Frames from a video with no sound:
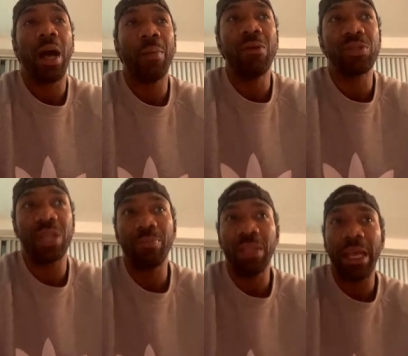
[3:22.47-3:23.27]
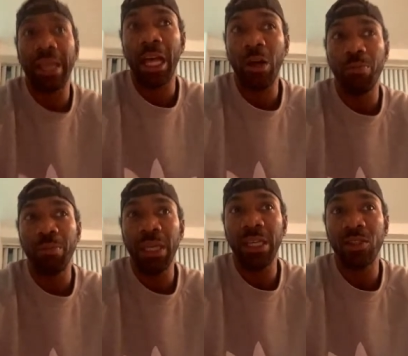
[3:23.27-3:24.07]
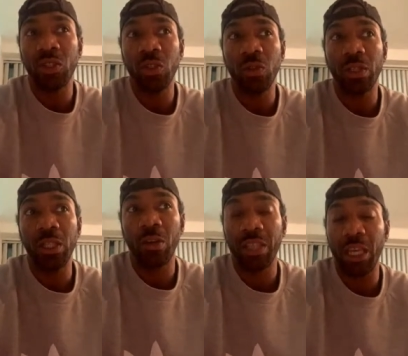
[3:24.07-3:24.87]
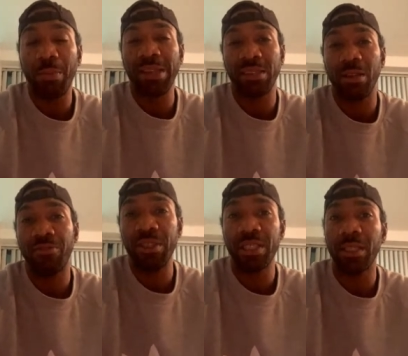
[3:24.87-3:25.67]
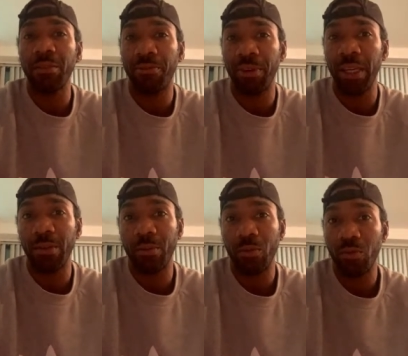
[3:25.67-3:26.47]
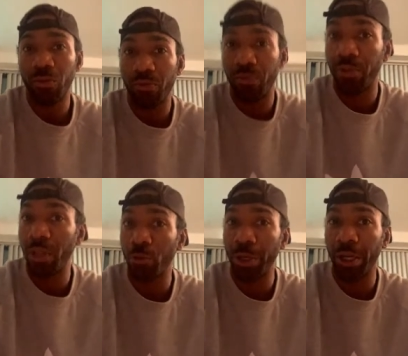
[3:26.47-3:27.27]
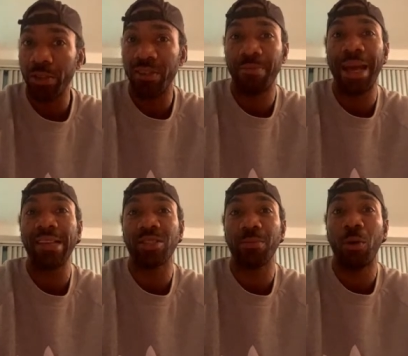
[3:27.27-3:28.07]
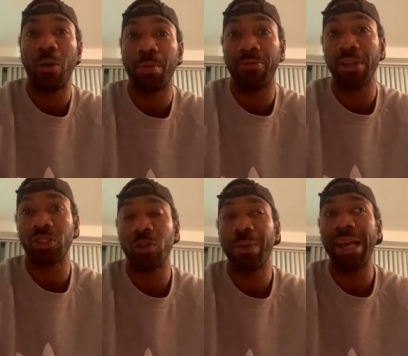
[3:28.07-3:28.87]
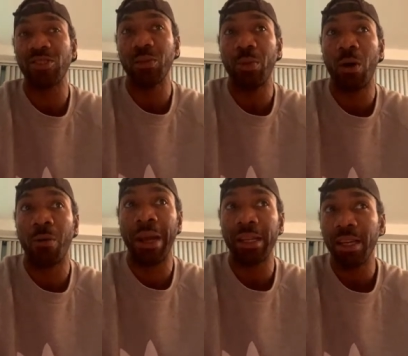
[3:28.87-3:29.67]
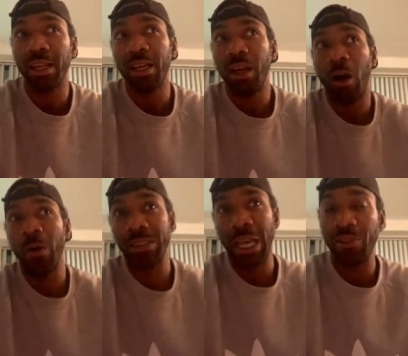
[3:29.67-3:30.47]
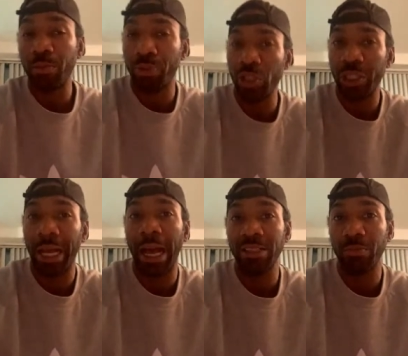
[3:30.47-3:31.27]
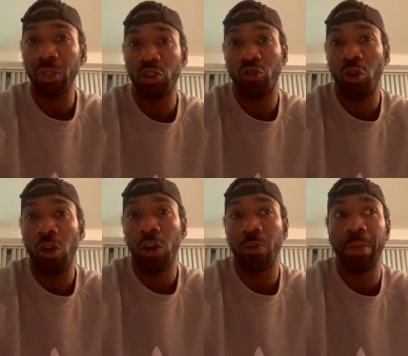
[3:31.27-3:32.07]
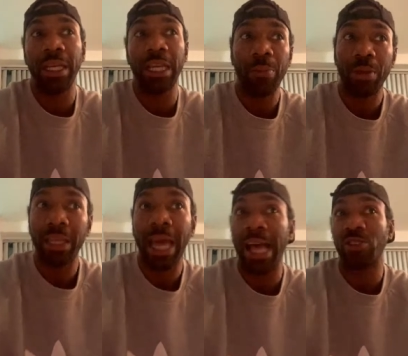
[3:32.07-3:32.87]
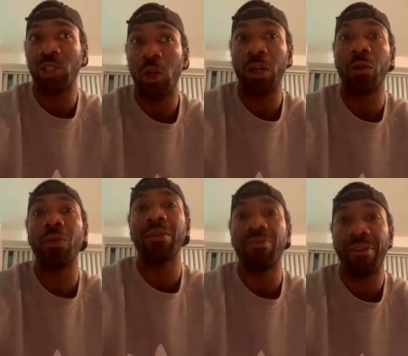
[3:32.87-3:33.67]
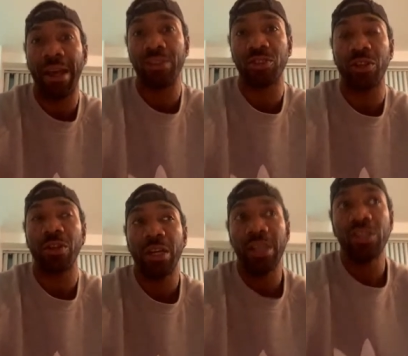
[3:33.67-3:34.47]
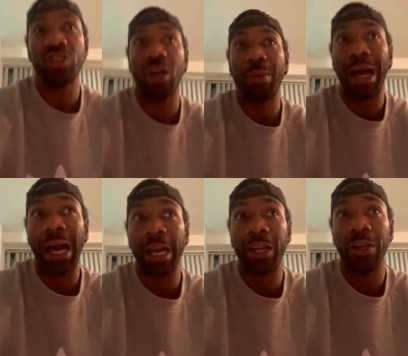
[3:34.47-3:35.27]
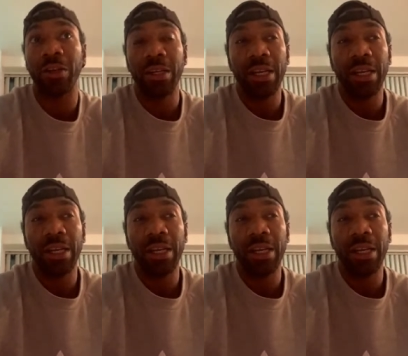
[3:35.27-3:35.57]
It was something that helped me to, keep myself physically fit for the rigors of basketball, professional basketball, right? Always having to push guys and be stronger, being able to last longer, run faster, jump higher.